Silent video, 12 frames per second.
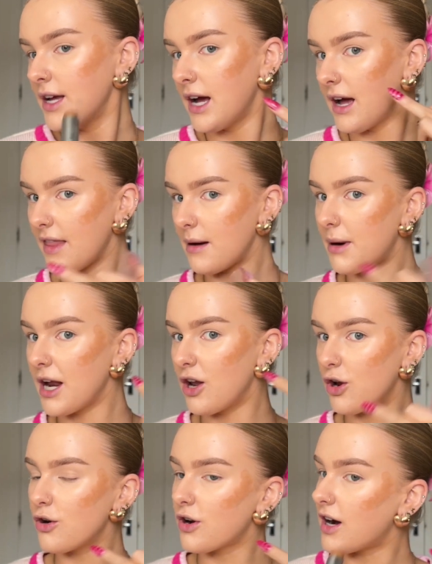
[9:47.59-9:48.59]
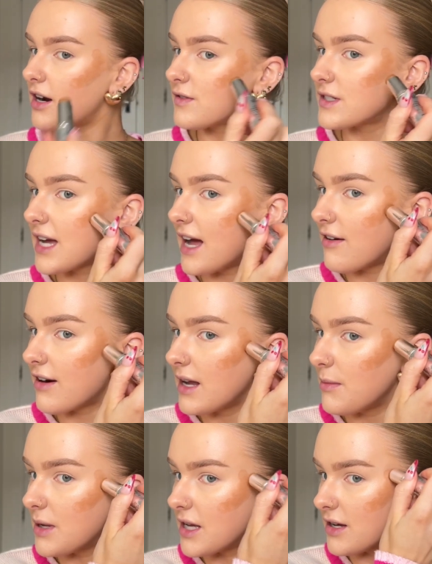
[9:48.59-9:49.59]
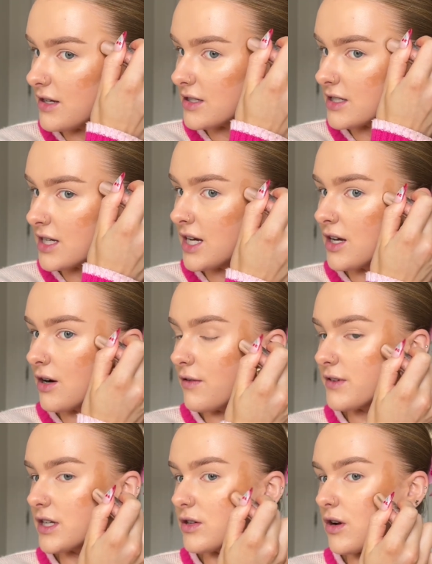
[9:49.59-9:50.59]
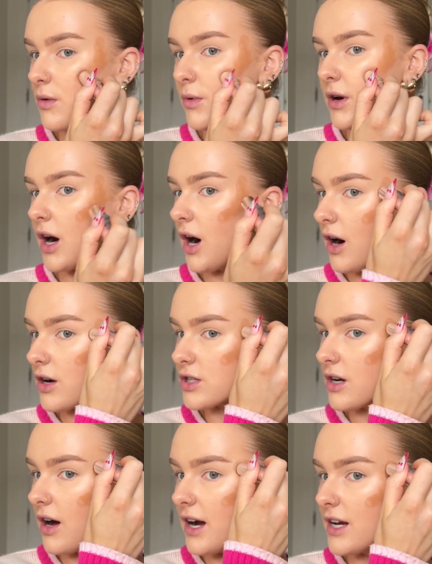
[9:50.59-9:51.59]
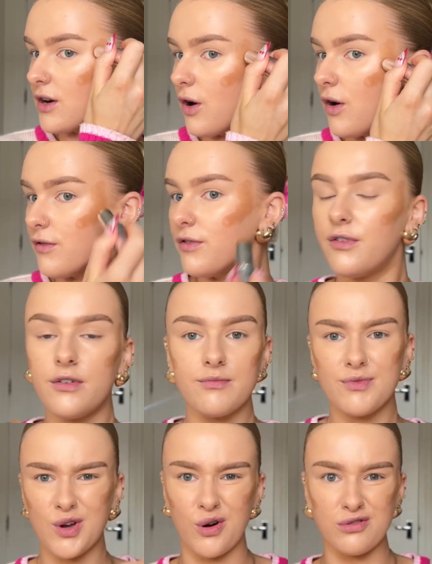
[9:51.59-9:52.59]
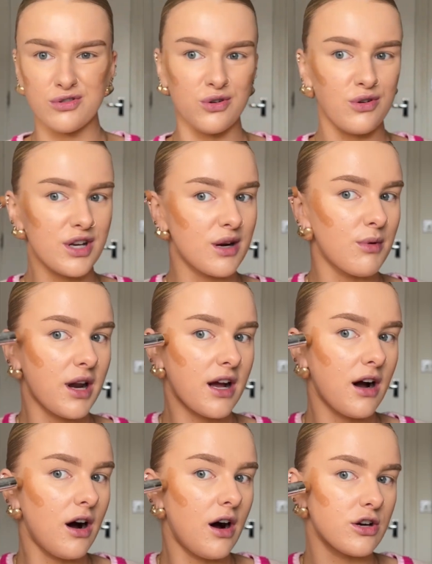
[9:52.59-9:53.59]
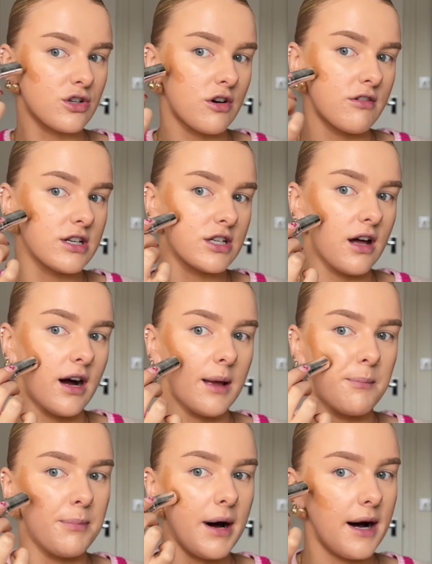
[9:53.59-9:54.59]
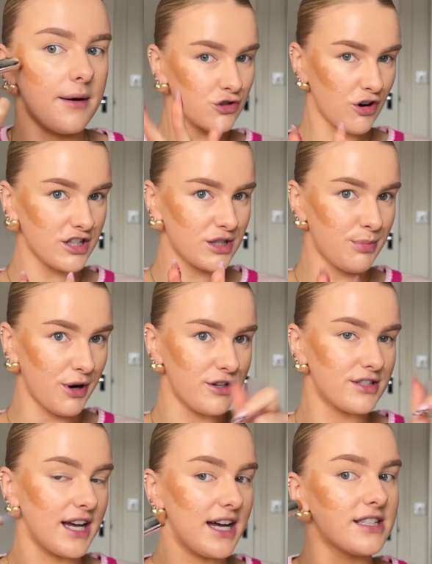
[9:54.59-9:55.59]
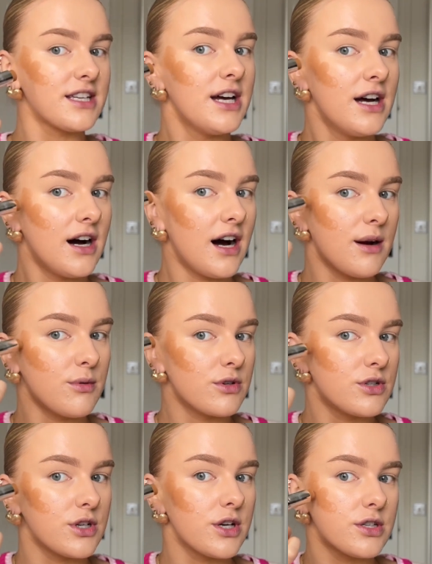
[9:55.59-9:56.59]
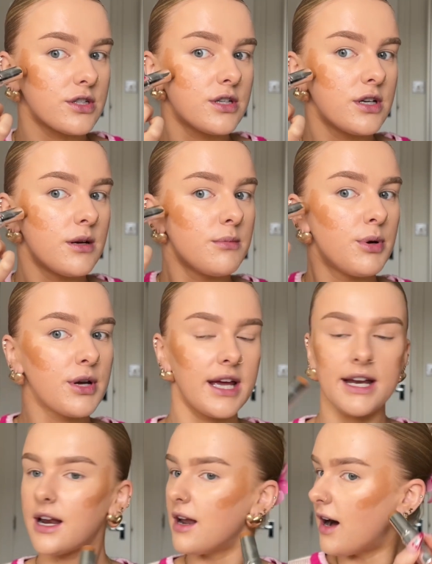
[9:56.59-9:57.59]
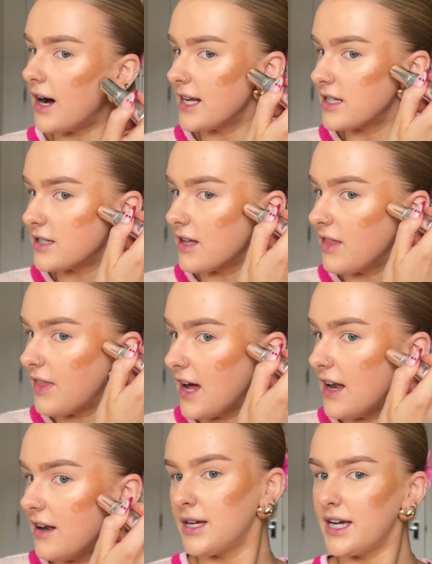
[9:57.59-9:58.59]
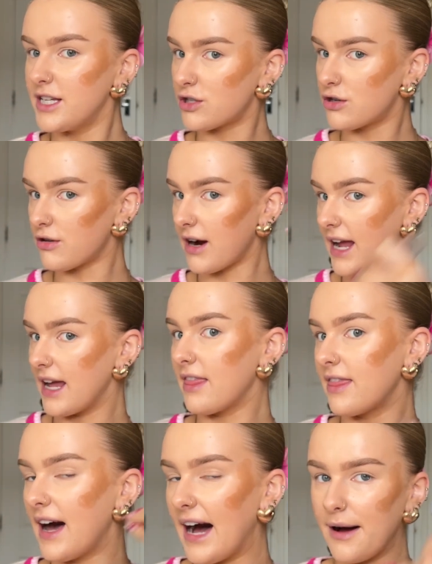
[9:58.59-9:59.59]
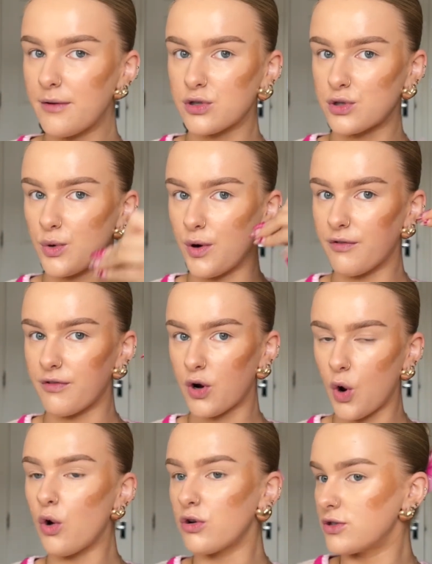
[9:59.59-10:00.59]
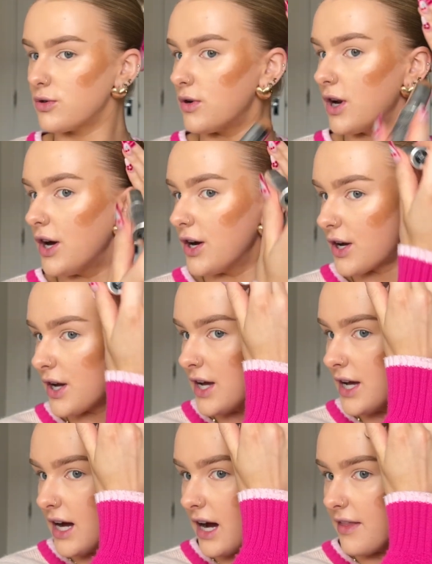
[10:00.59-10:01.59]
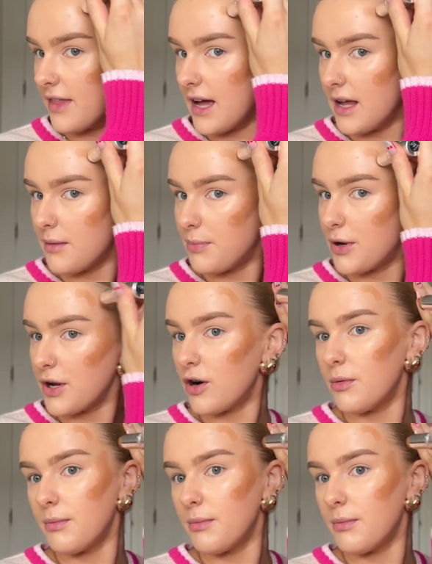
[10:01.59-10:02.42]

And that might look kind of scary because obviously you don't want a harsh line of contour. You don't want like a harsh orange line, but trust the process. I will just put it in a line so that then it's creating that sort of contour look, and then put it on